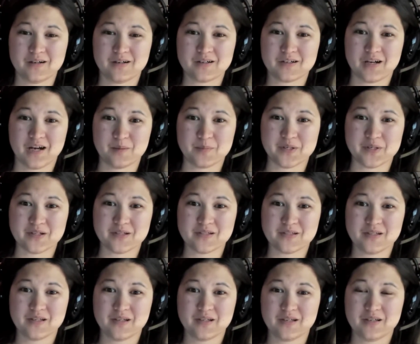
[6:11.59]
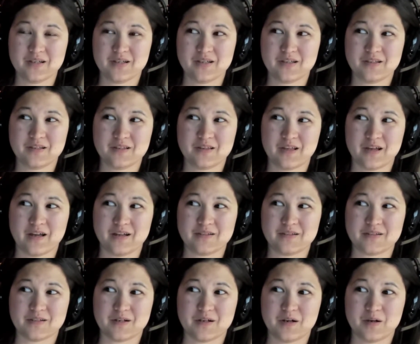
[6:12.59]
comics that
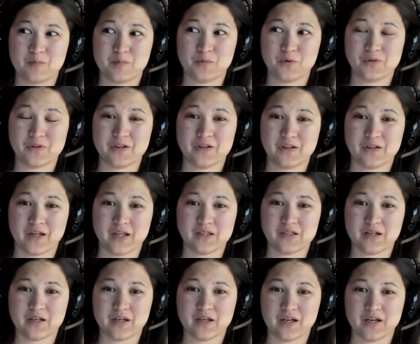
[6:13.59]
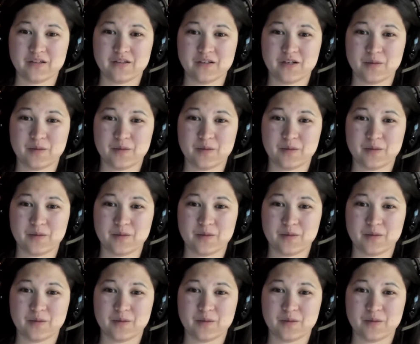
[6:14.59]
I'm really glad that I had